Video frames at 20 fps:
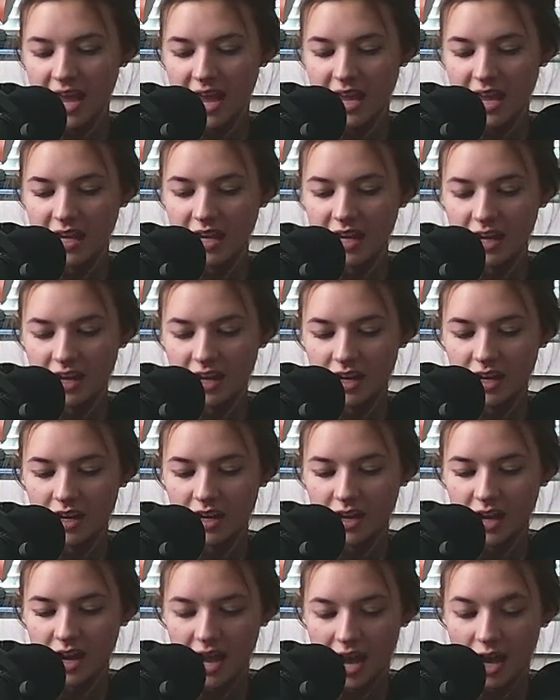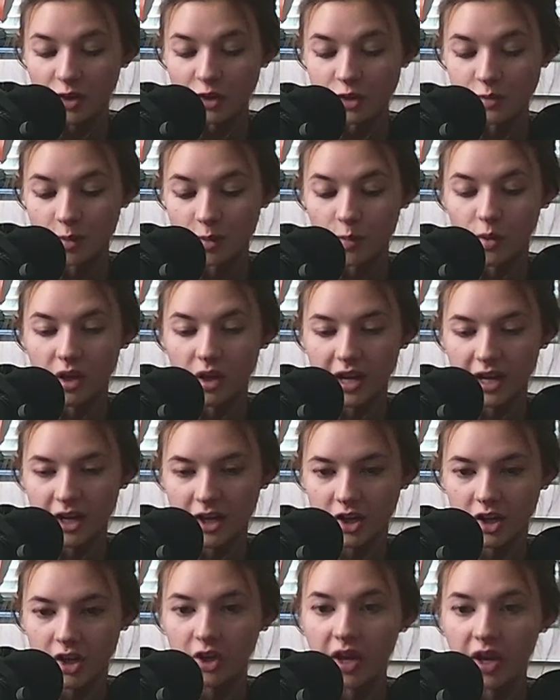In algebra 1, I
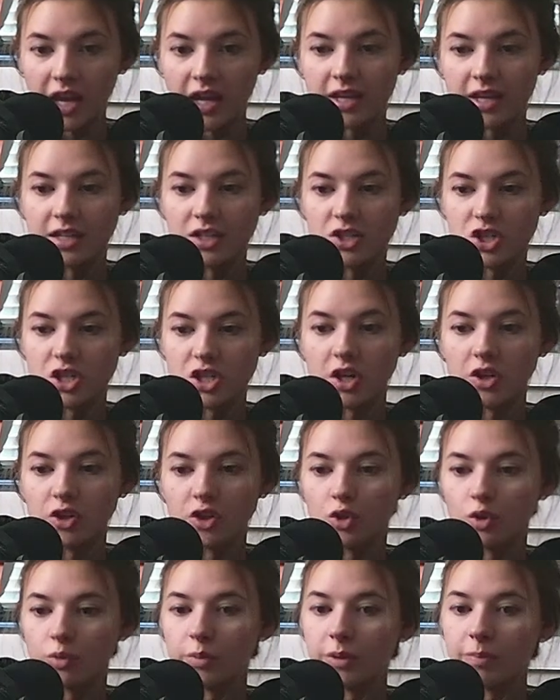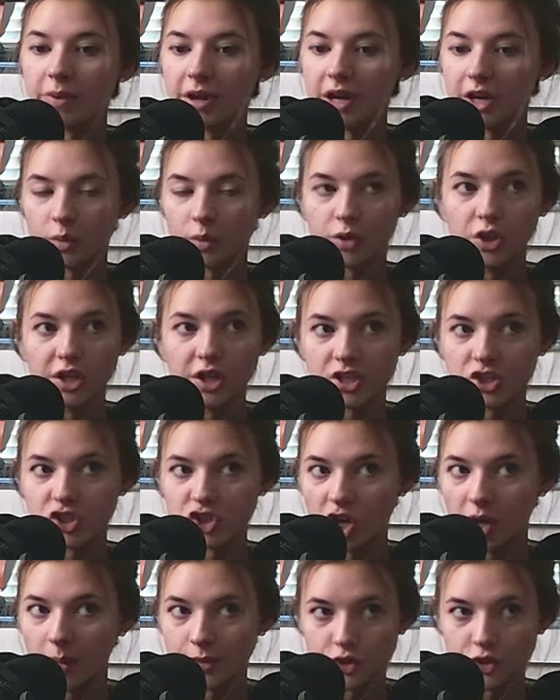heard, "Okay, EG, you'll be better when you get to
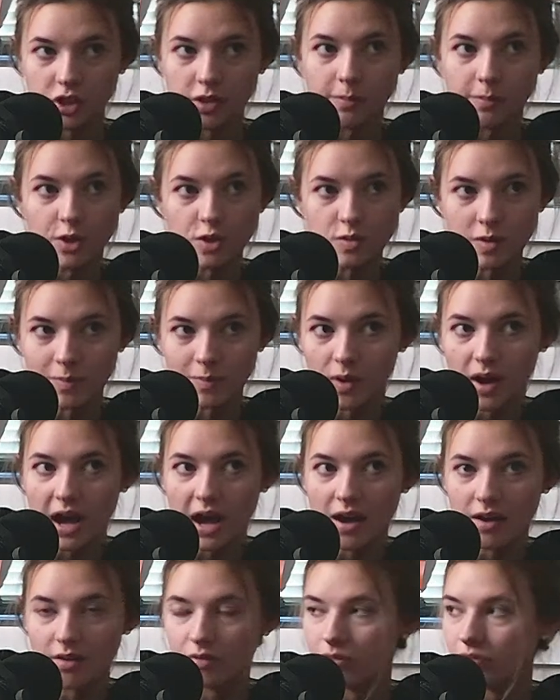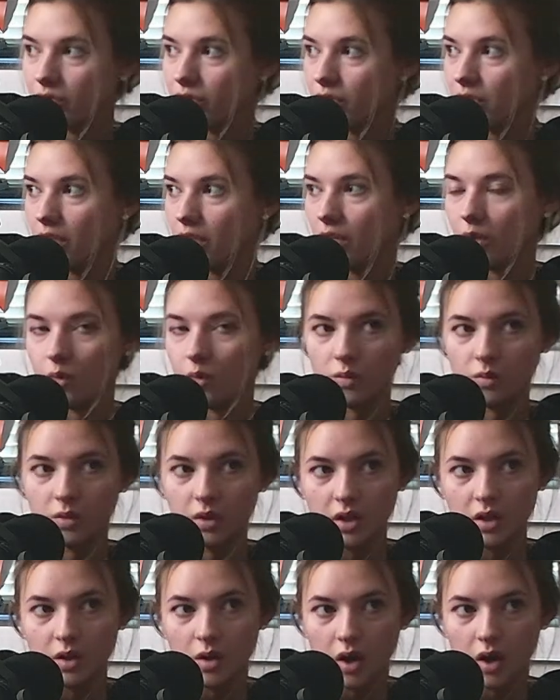geometry. Most people have,
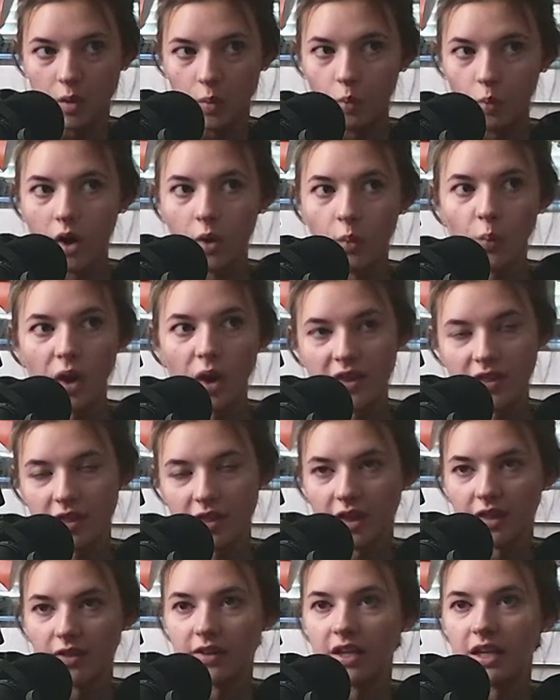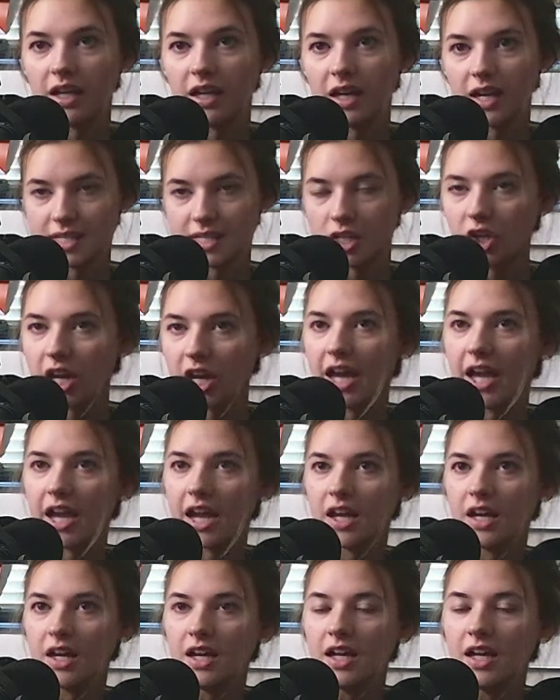one way that they lean." I said, "Okay."
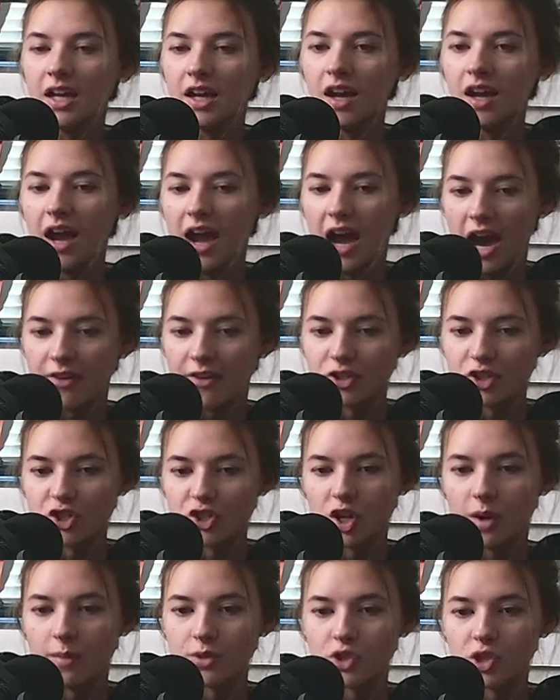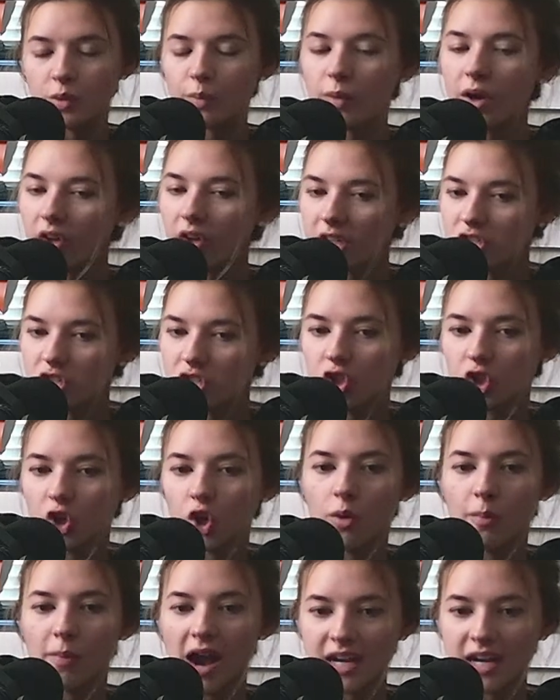After geometry, "Well, EG, you're
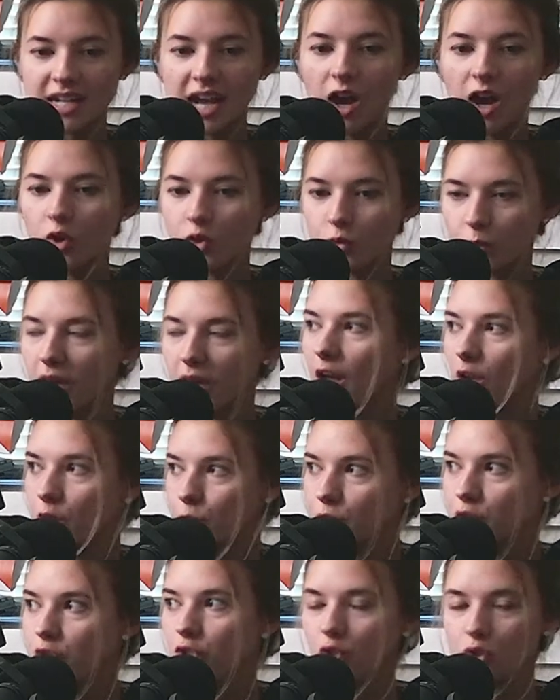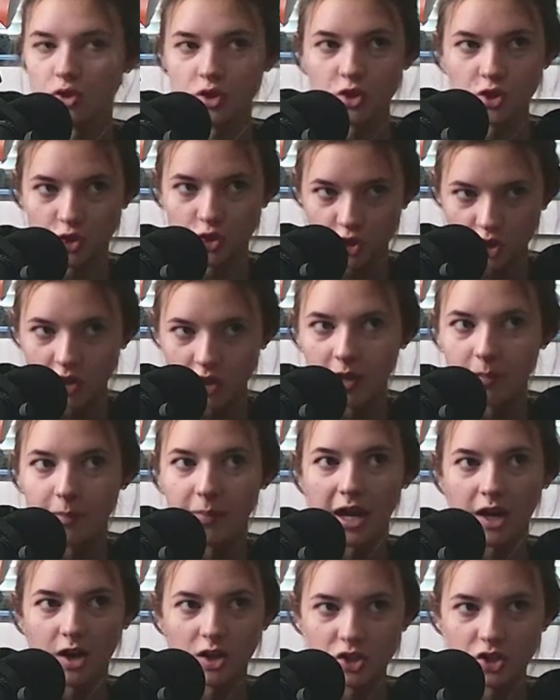going back to algebra 2, so you should get
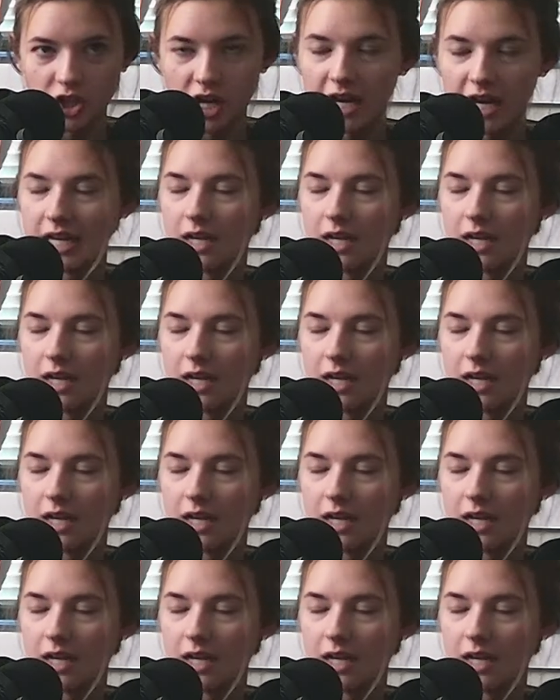back on track."